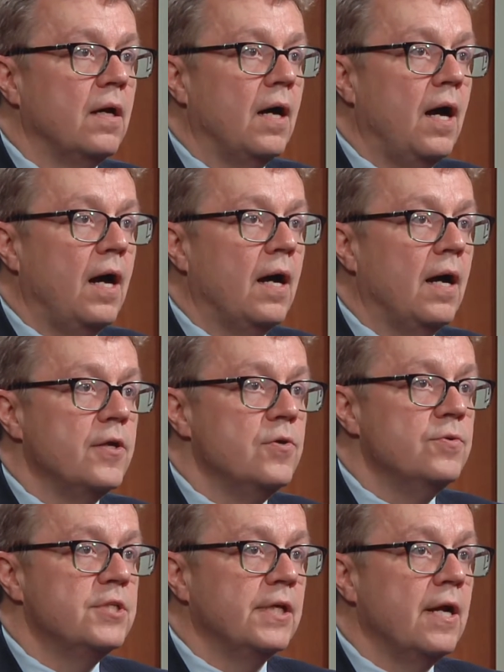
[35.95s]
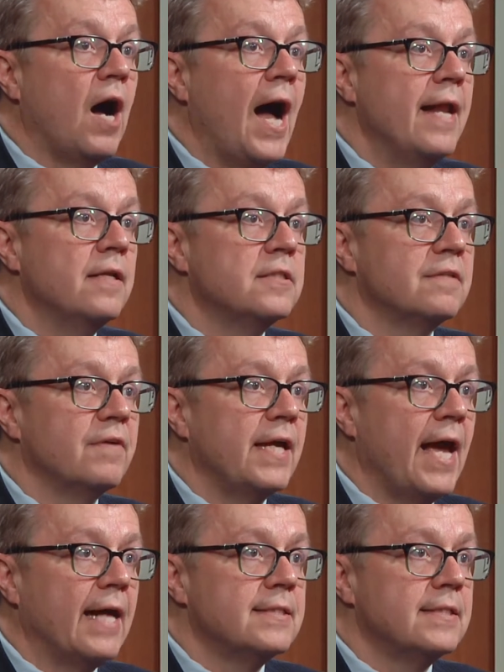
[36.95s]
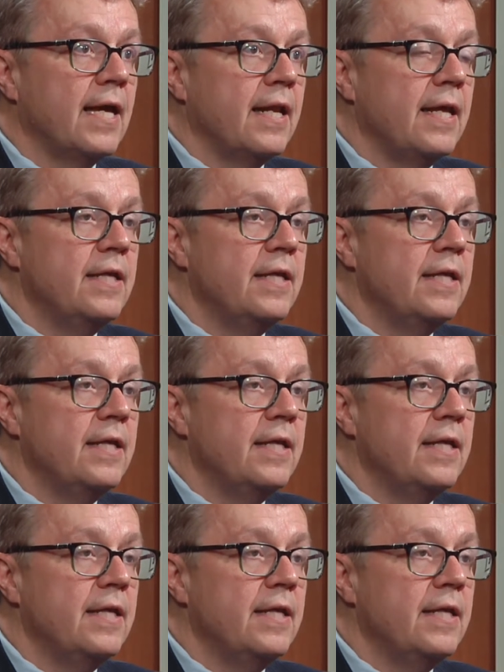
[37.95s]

uh, uh, using guidance of a CAT scan